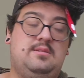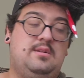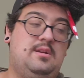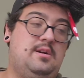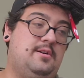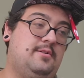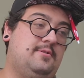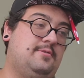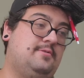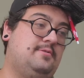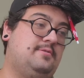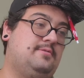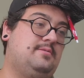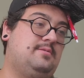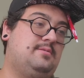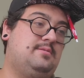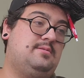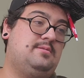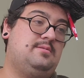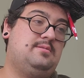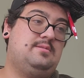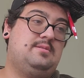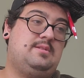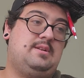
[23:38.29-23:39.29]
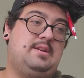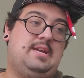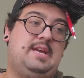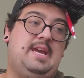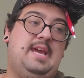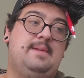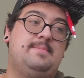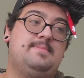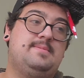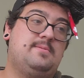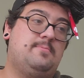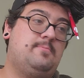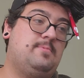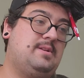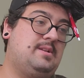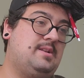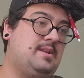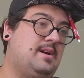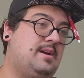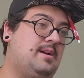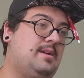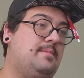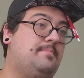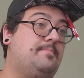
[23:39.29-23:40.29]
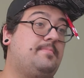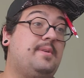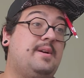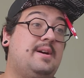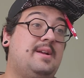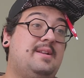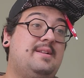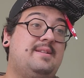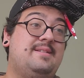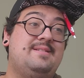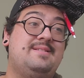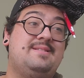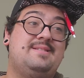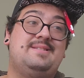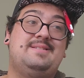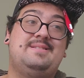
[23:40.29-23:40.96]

other games and whatnot, but